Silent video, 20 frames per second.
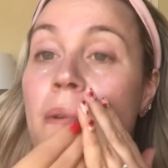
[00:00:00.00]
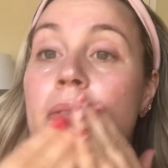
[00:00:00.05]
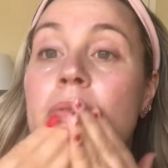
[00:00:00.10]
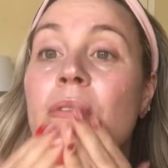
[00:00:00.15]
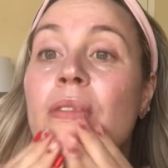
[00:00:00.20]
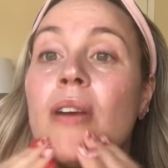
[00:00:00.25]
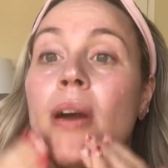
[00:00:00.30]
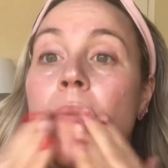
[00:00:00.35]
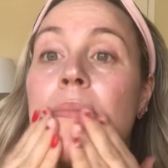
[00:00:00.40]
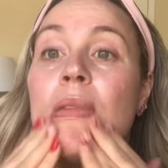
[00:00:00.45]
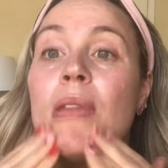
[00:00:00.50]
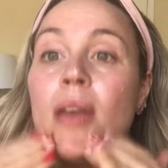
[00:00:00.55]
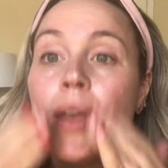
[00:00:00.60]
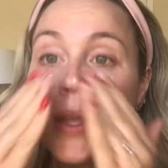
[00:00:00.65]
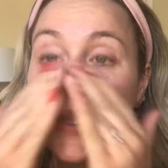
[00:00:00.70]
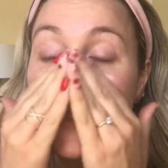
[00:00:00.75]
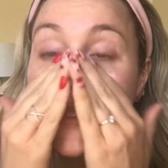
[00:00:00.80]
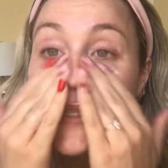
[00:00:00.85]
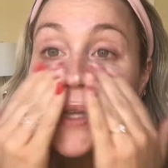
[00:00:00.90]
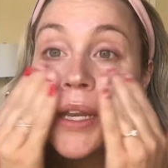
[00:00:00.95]
from the
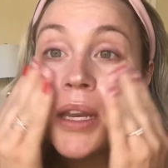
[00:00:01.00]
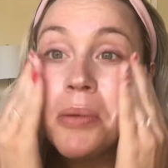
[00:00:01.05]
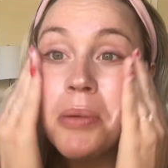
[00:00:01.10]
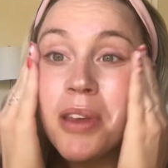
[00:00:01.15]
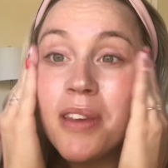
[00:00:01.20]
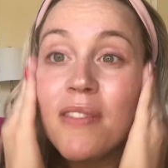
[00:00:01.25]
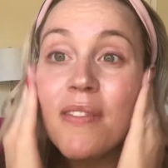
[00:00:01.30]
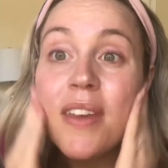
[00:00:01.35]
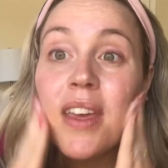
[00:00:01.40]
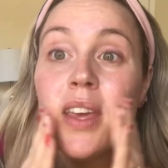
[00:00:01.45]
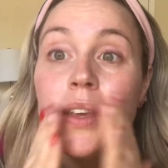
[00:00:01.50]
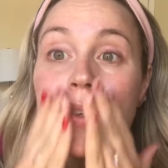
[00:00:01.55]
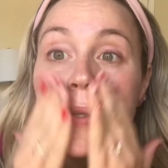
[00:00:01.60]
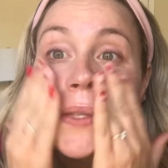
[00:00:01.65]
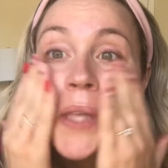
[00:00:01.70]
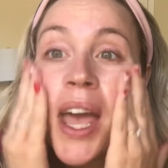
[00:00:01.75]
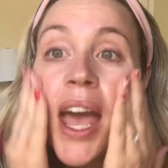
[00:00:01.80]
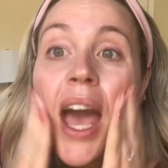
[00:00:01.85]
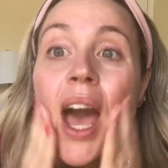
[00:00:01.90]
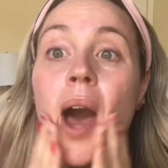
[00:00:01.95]
inside of my face
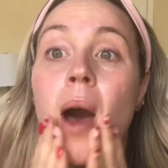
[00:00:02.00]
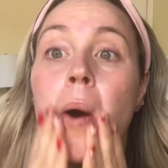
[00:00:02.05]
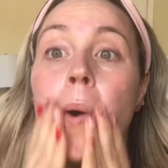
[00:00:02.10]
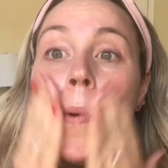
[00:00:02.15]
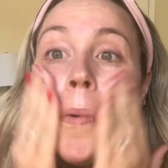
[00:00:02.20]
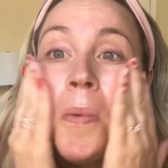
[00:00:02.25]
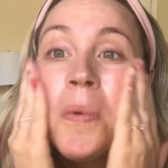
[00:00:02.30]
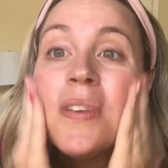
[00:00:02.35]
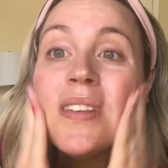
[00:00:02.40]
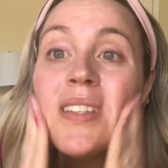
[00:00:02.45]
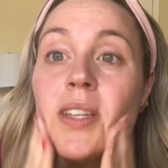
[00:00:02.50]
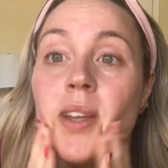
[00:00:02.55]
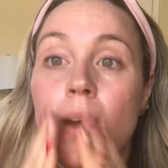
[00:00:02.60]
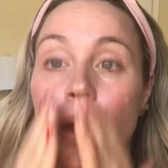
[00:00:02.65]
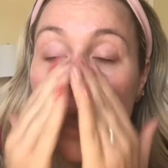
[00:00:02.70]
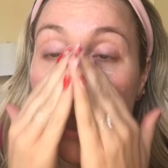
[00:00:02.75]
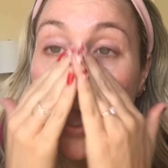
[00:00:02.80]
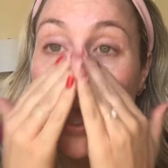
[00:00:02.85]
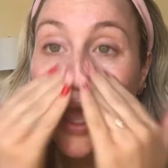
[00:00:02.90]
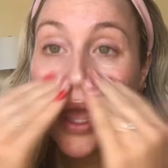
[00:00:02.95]
out,
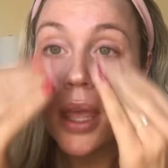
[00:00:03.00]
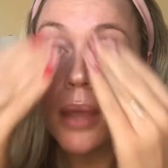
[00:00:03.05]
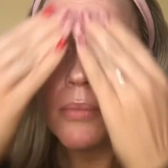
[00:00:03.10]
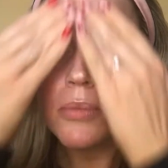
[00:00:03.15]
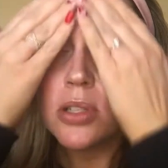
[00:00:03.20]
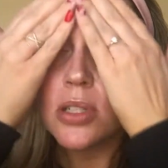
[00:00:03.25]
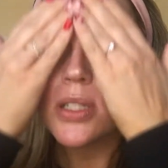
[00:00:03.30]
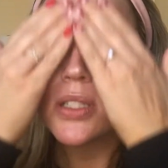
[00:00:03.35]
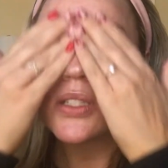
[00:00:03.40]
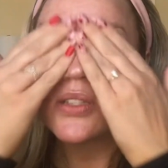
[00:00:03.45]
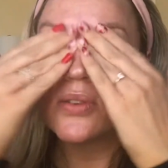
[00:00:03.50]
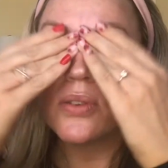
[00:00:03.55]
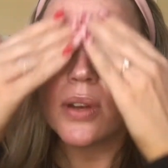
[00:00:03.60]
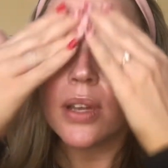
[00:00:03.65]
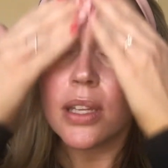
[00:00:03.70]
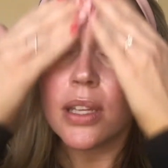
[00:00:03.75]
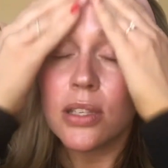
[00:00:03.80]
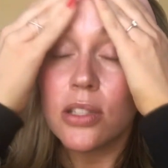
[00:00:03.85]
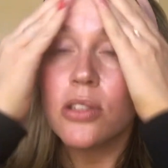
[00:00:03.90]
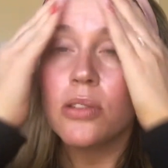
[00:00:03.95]
I am just
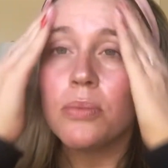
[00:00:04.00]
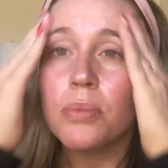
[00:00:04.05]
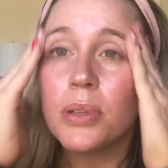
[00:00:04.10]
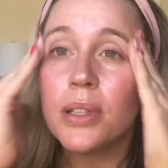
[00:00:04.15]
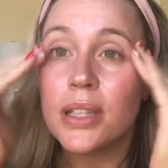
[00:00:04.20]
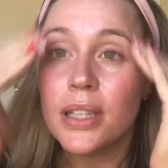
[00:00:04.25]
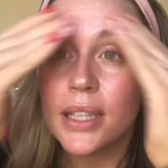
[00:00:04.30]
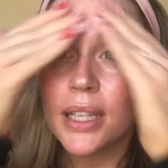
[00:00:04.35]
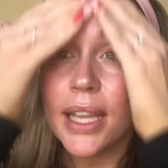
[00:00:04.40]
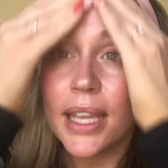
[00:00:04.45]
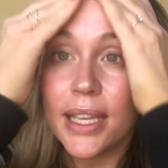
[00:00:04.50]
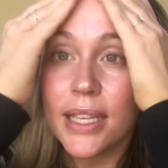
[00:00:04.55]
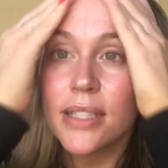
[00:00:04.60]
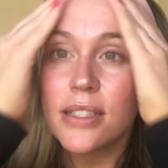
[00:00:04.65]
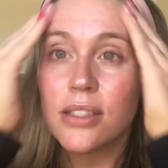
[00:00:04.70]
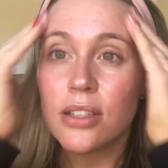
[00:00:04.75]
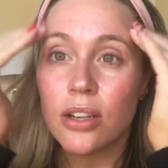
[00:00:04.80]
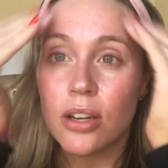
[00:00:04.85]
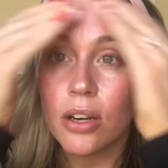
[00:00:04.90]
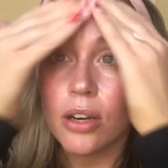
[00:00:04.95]
going to place
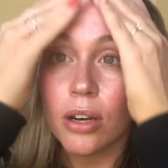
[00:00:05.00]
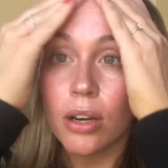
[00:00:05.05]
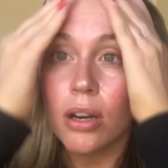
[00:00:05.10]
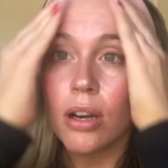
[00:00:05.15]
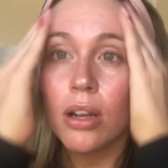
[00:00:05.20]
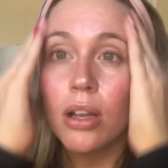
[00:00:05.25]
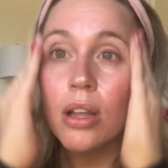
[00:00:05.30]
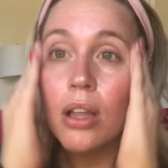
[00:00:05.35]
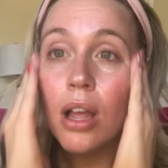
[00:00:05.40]
her